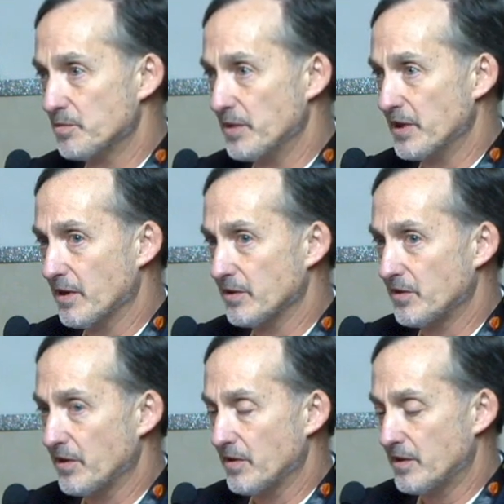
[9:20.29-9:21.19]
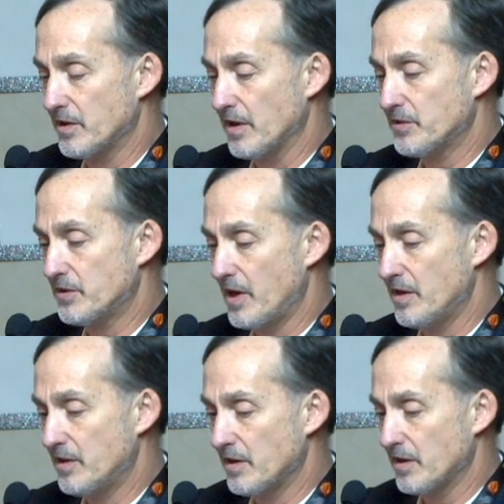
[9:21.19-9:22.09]
because I think the FDA
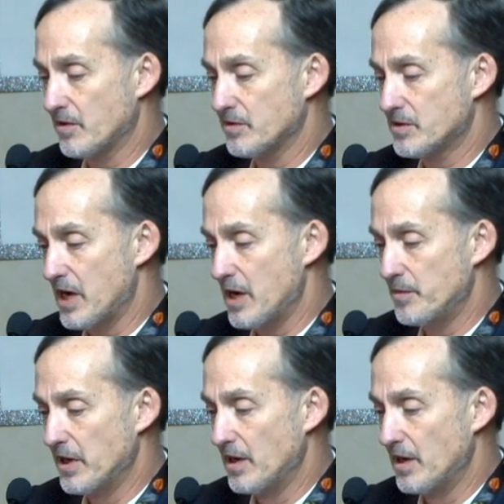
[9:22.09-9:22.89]
did a good job